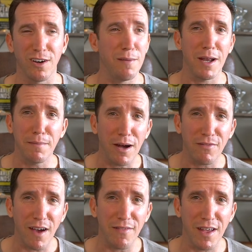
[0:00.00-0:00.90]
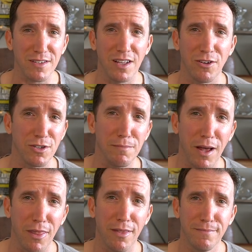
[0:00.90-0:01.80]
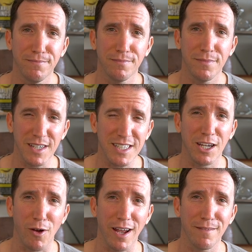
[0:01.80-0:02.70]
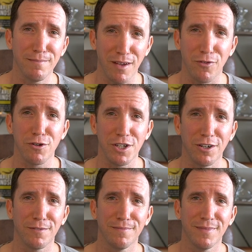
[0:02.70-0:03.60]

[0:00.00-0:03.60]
I made about $5,000 a month, 60 grand, my first year.